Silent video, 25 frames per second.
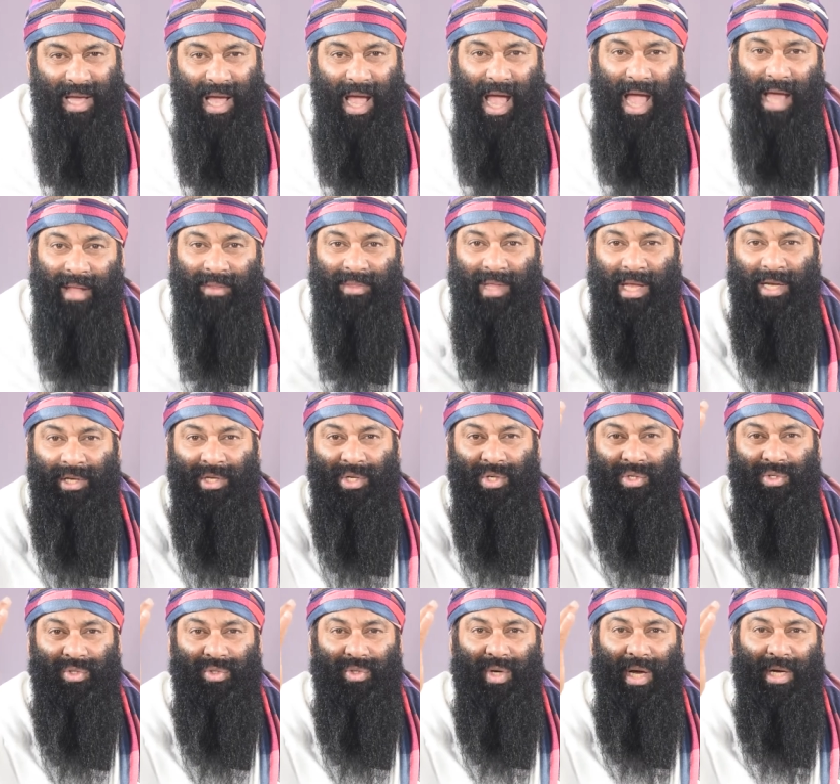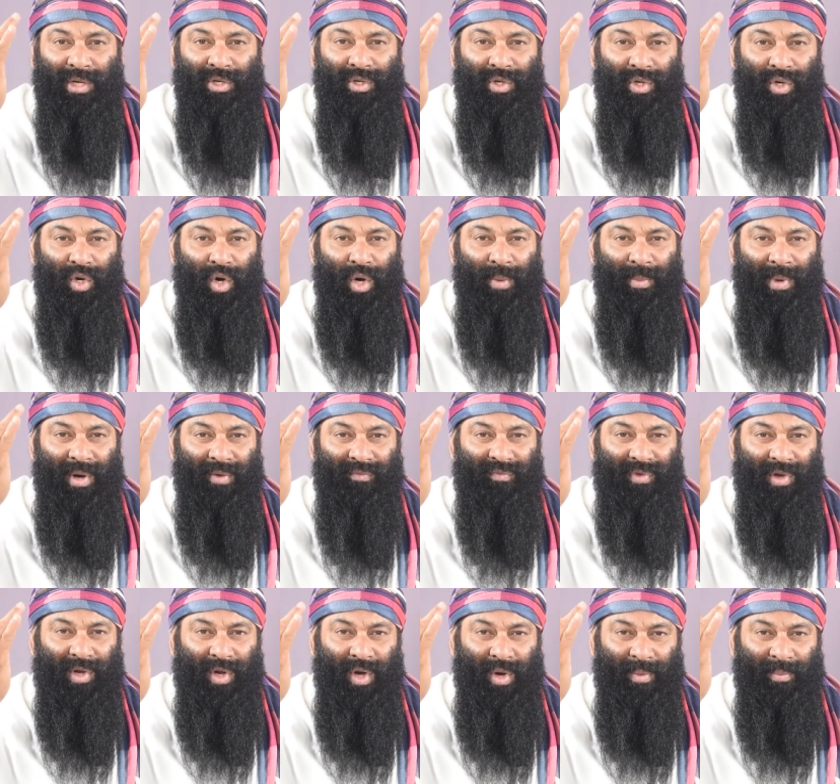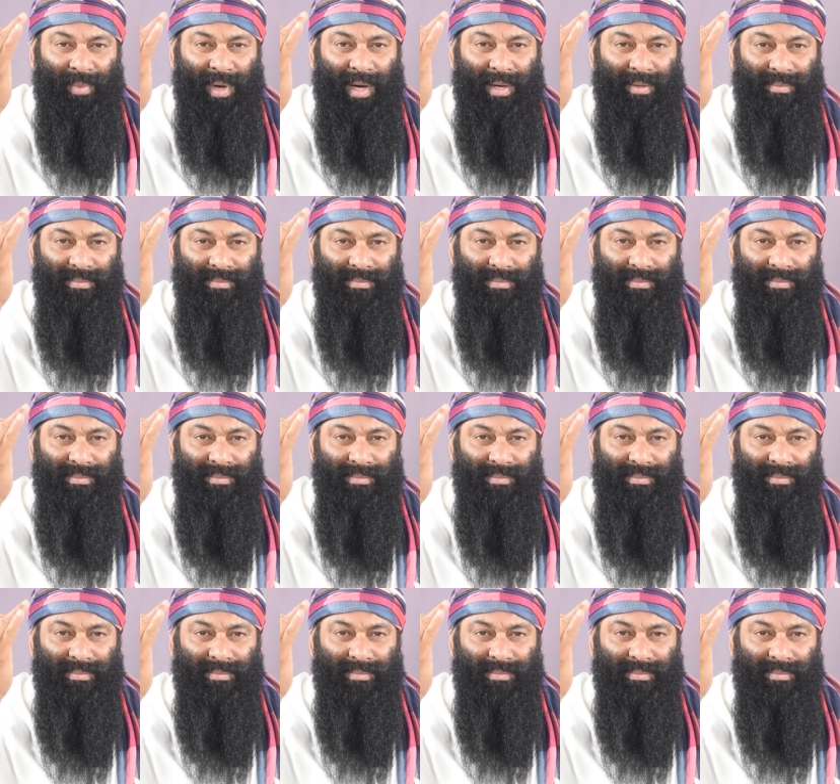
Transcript: and then you do anuloma viloma.